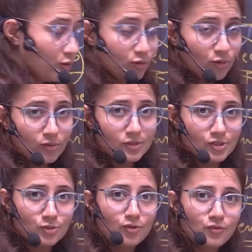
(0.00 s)
although
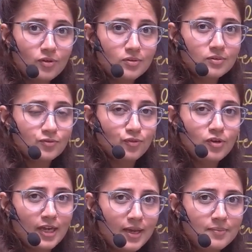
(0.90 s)
it's not for the
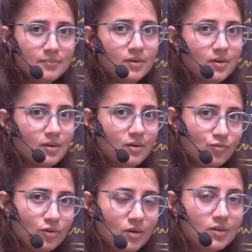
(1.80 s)
full-time
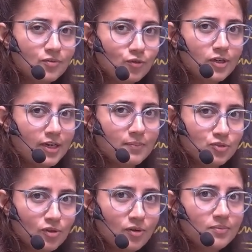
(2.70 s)
work,
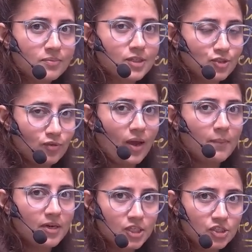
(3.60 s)
full-time job, it's for
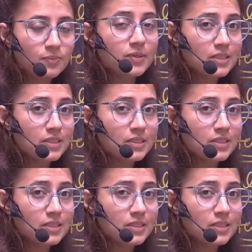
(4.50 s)
apprenticeship,